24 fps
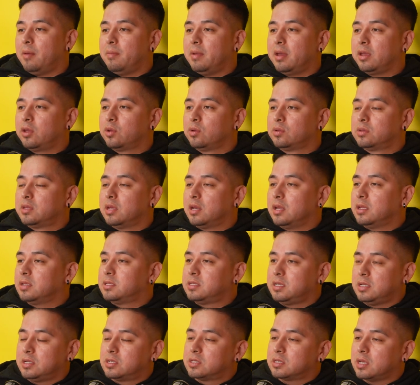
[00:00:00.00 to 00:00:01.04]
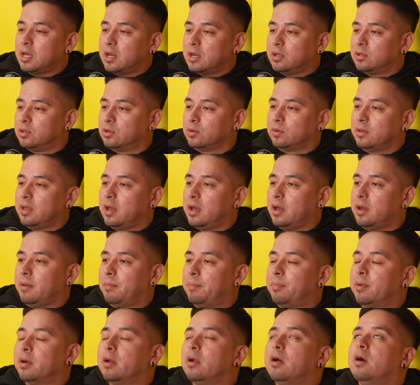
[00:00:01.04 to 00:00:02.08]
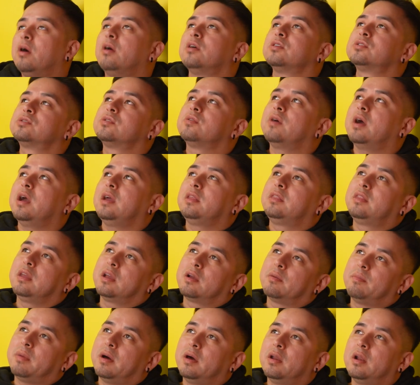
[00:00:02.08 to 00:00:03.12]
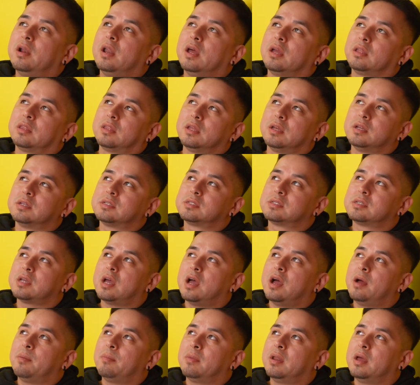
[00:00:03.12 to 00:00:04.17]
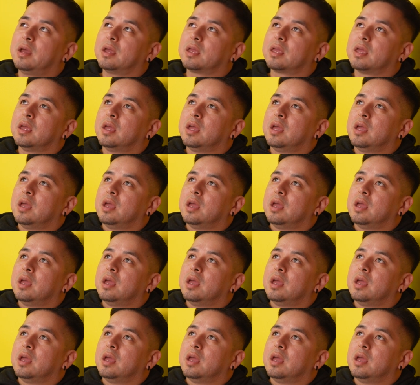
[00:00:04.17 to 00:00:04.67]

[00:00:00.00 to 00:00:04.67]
I'm like, you didn't teach us how to do that. But also, I think about it like this. I'm like,